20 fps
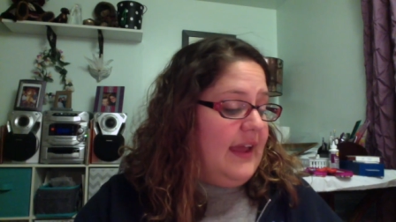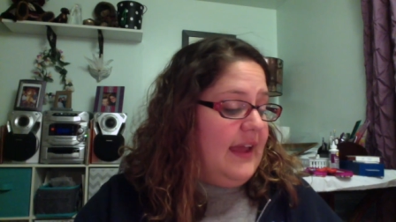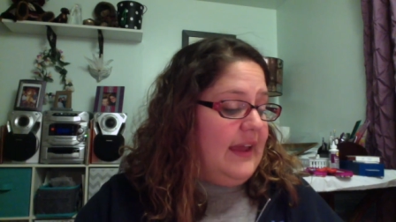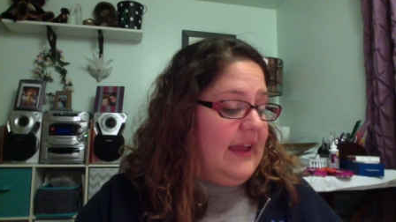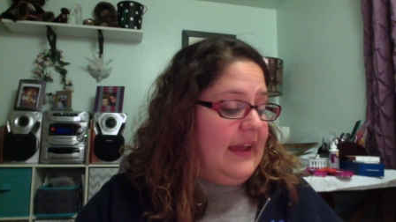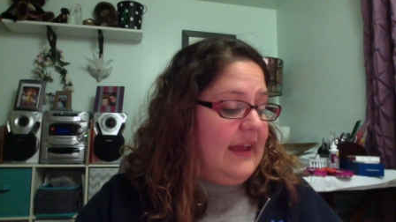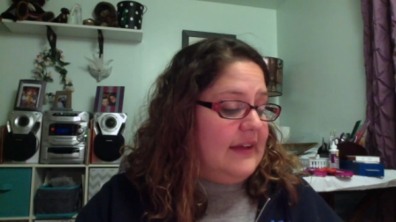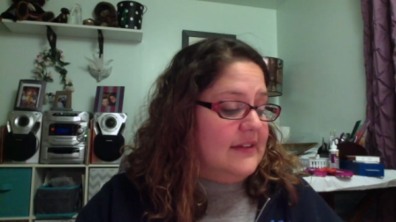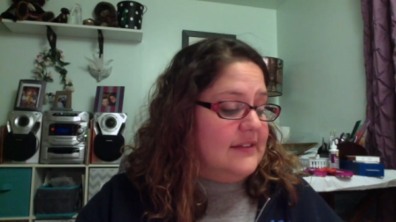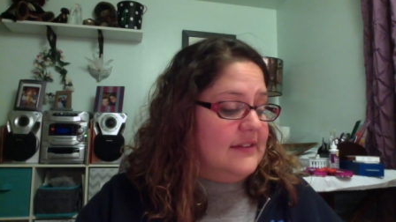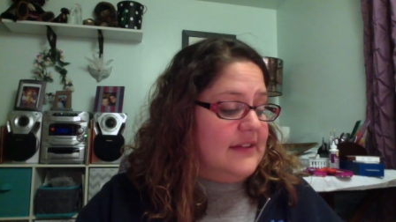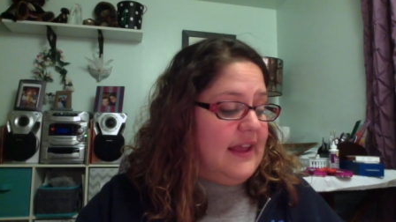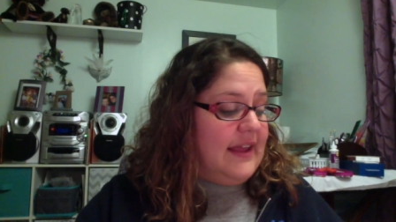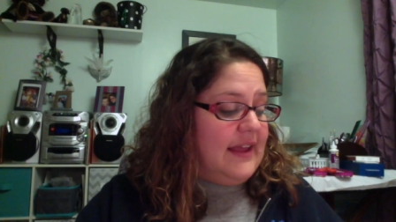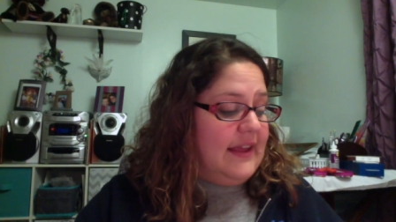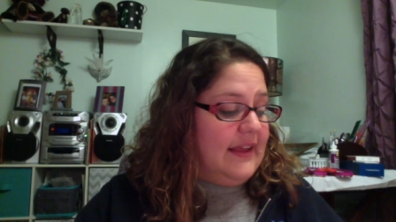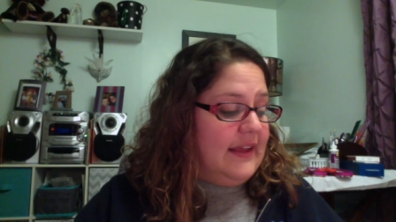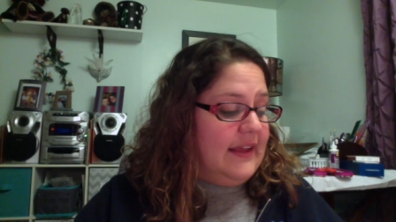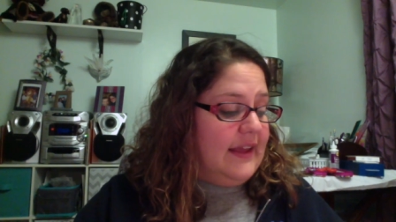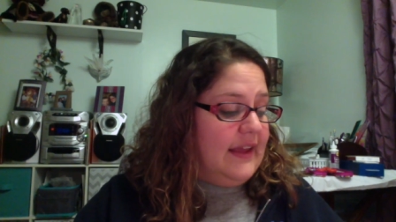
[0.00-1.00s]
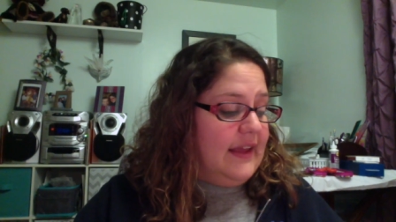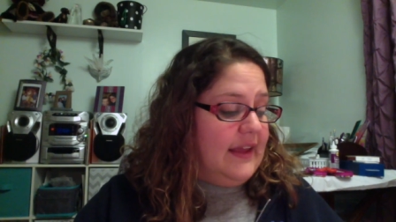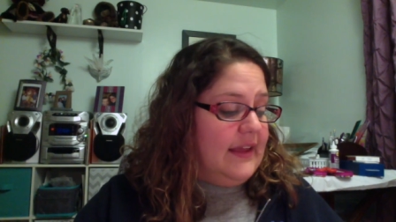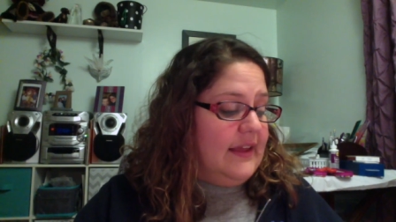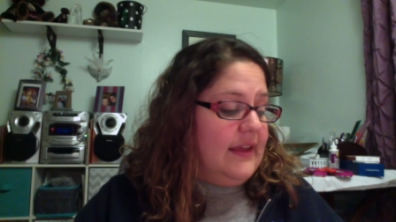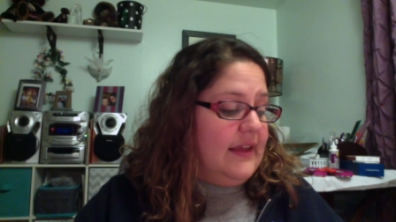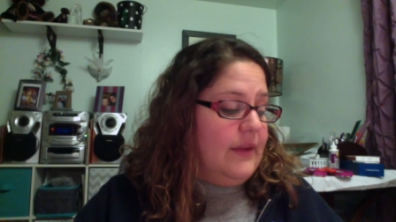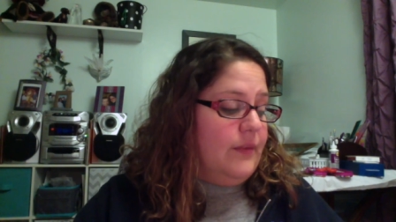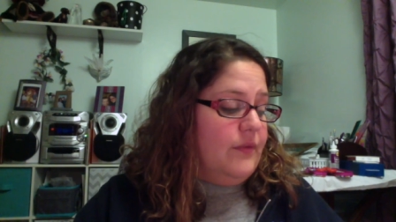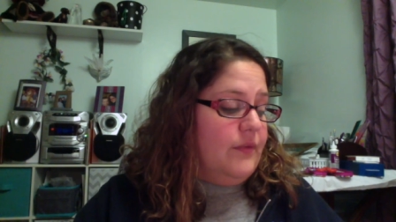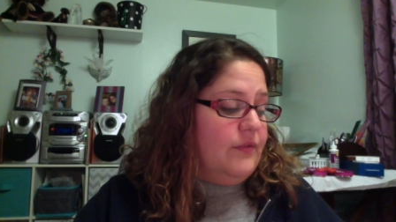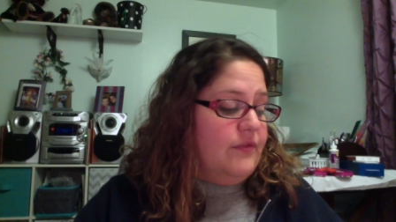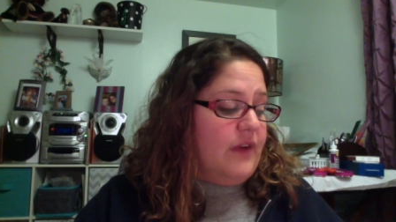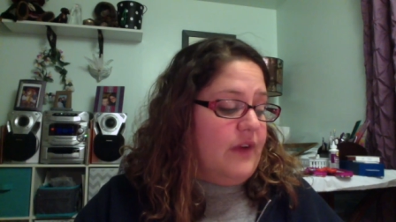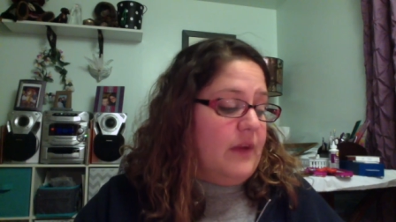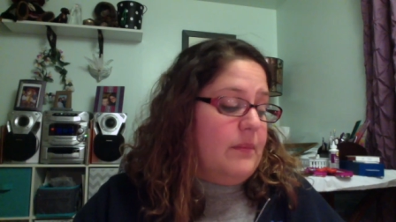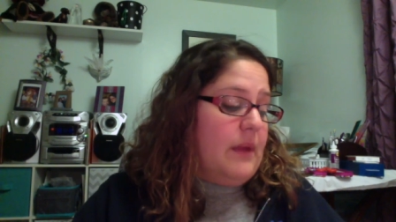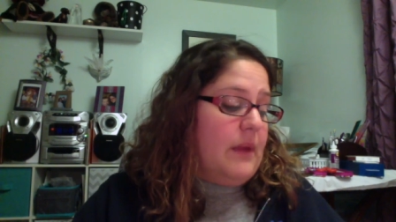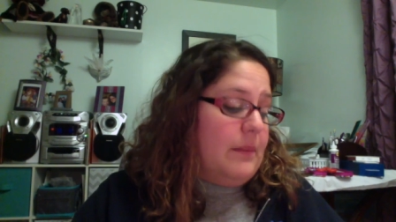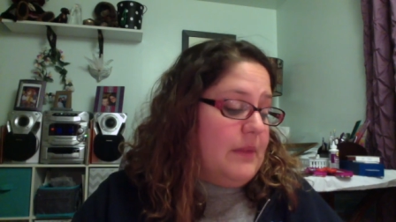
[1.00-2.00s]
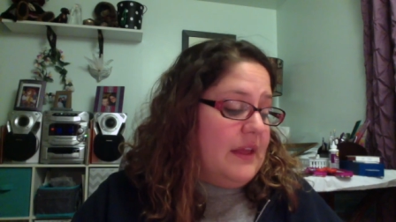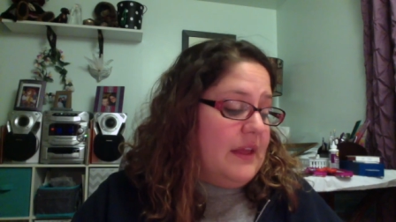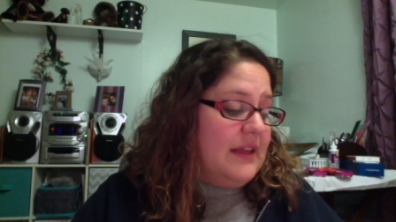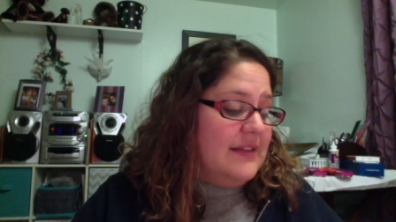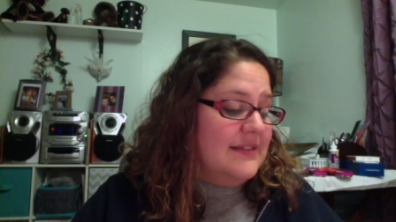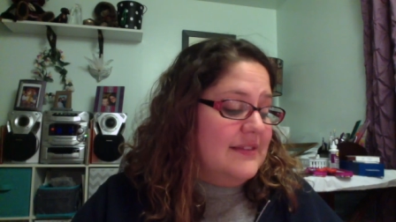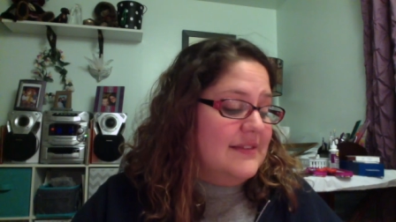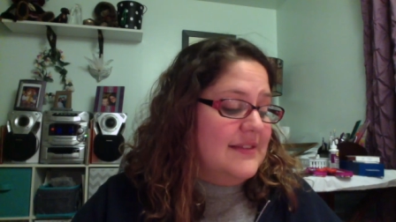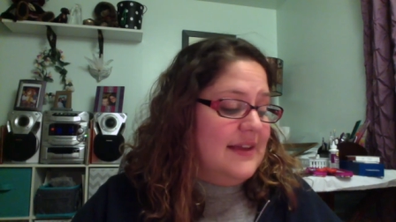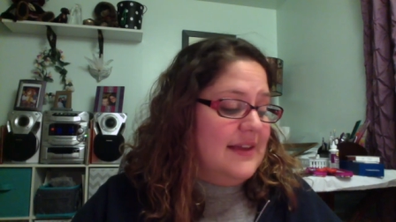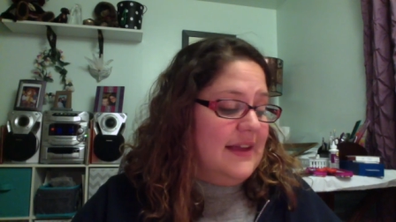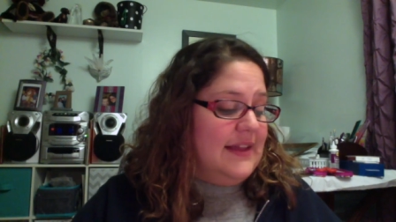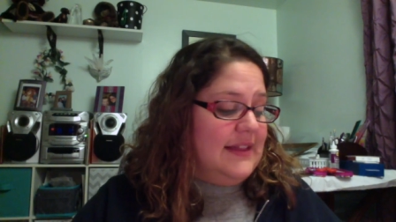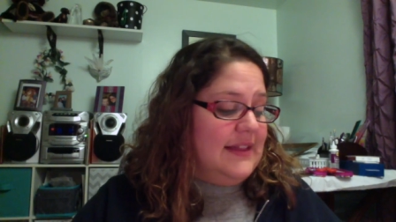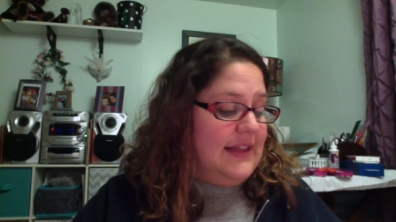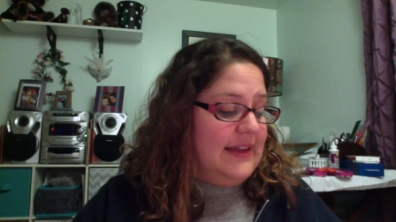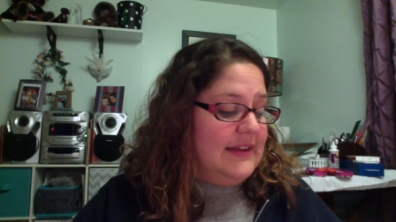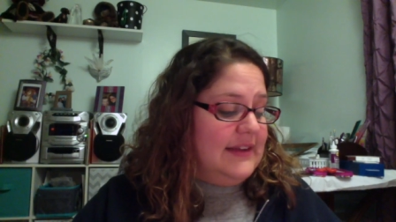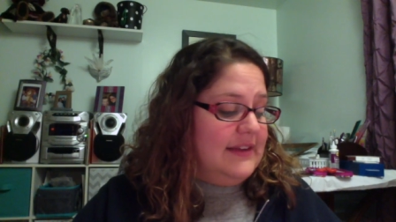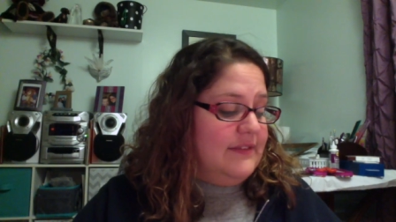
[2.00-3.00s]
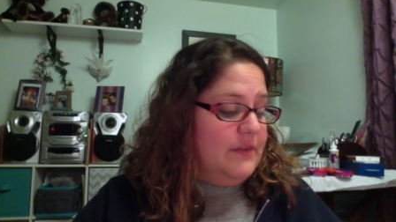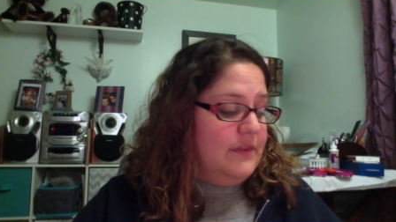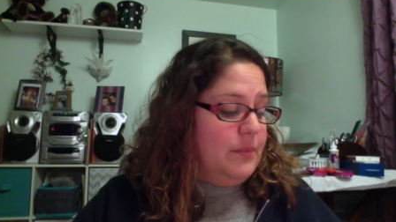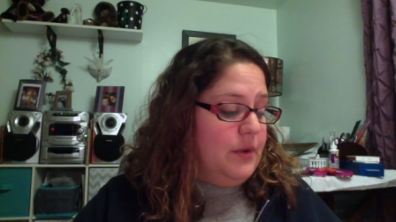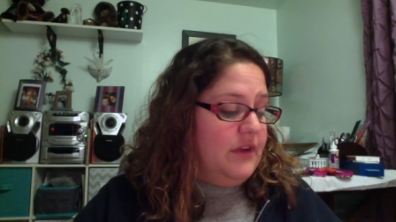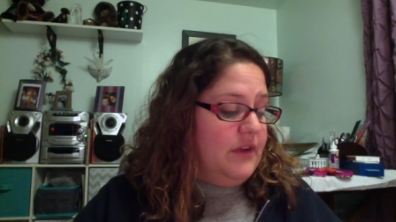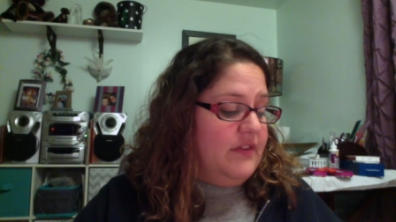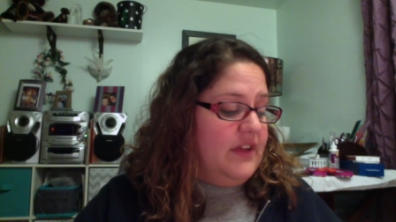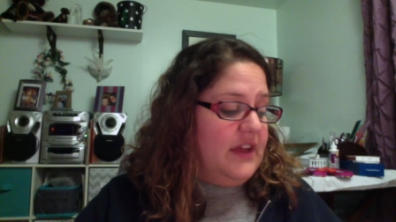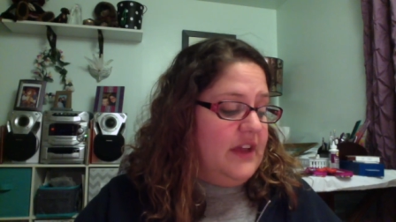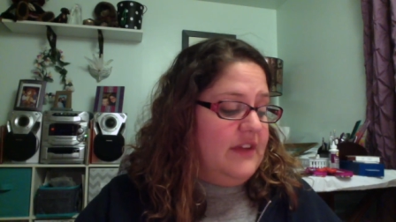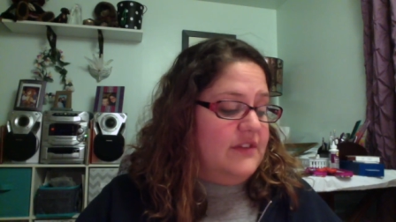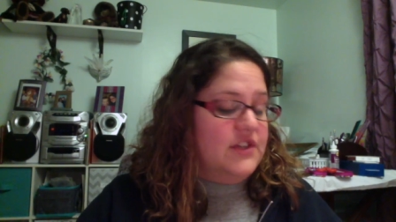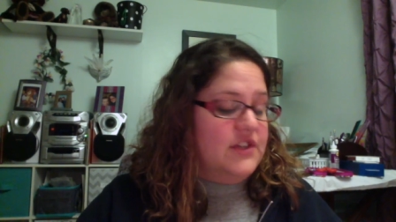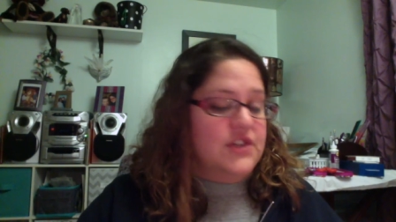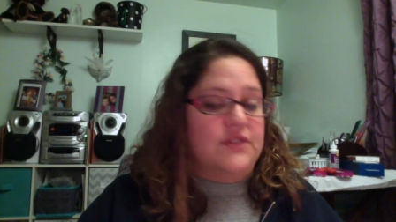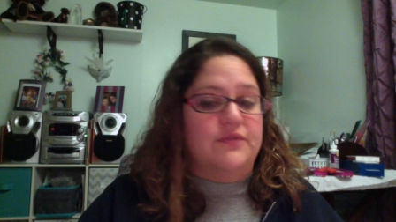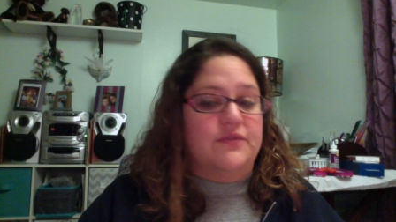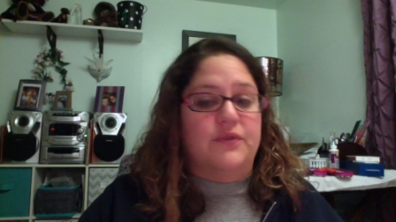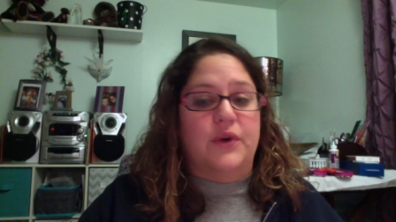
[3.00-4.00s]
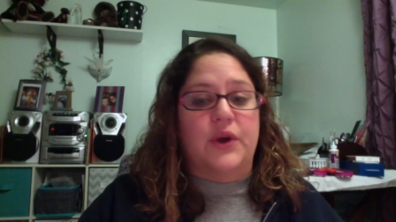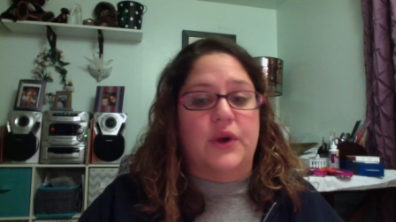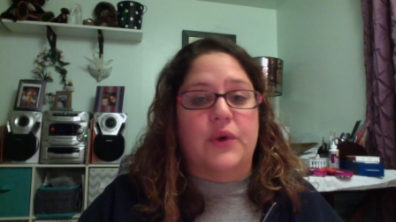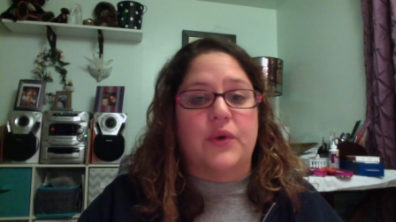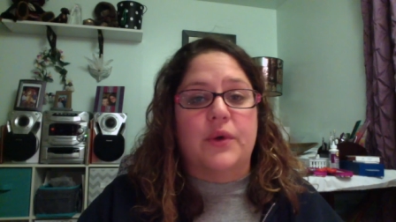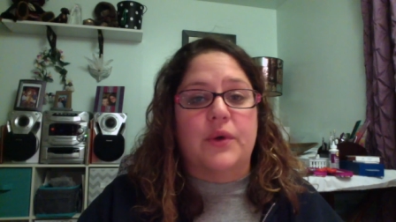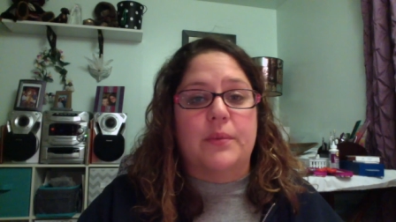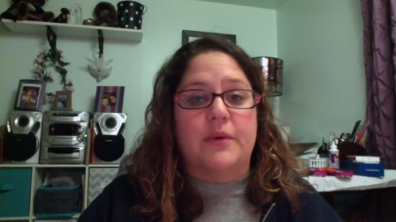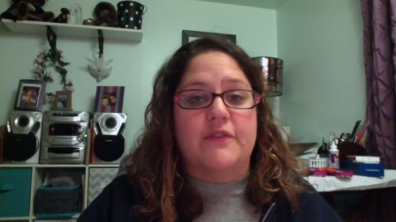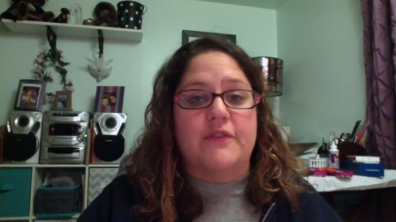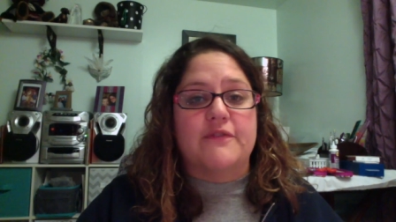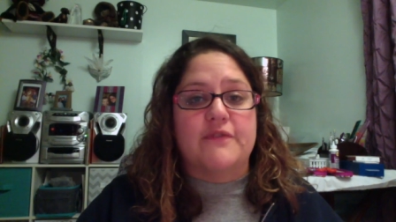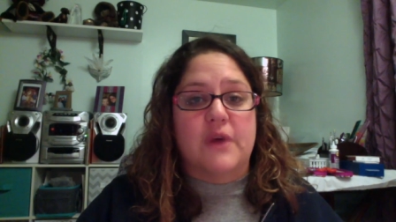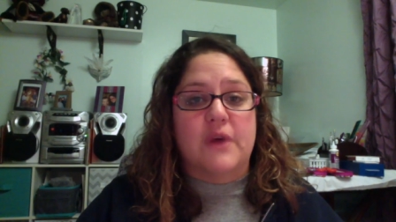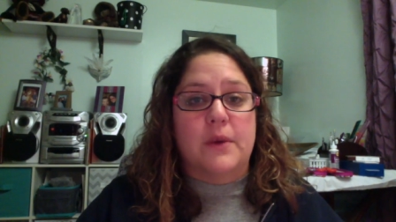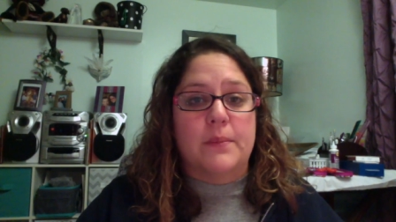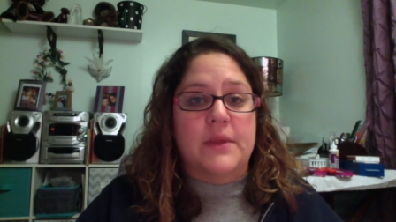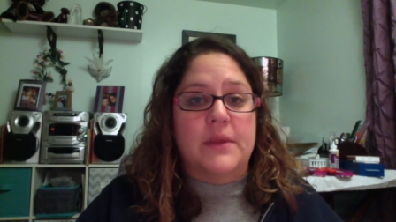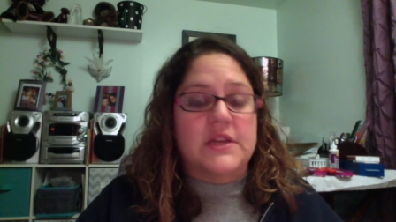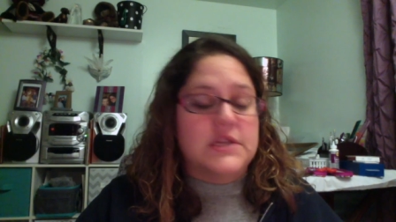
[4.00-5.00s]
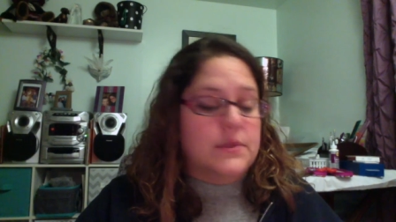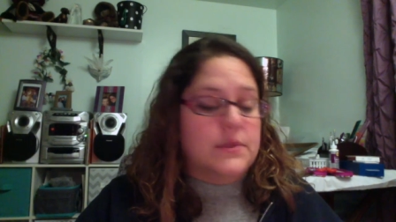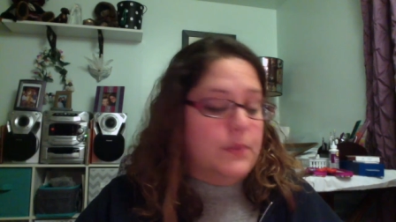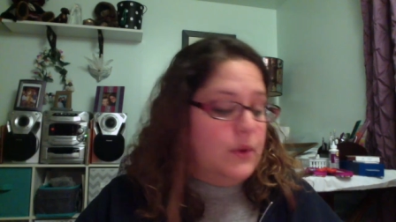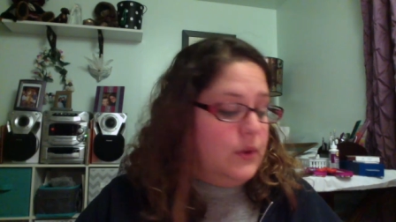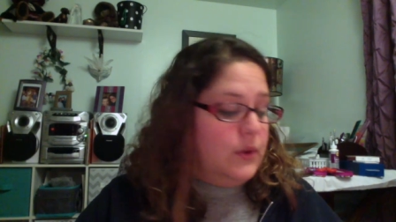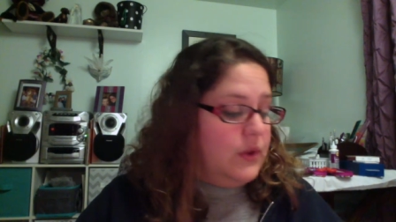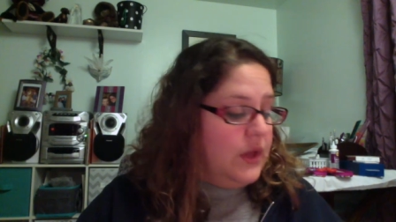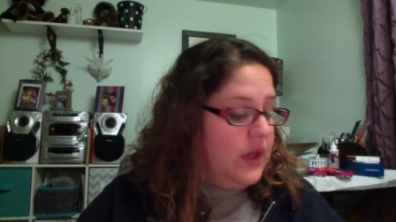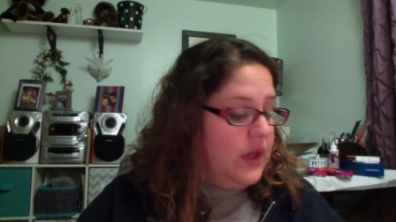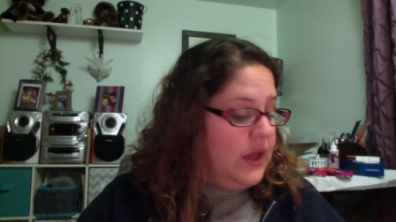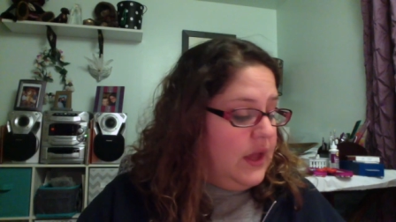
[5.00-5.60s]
as FODMAP is the collective abbreviation for a group of fermentable,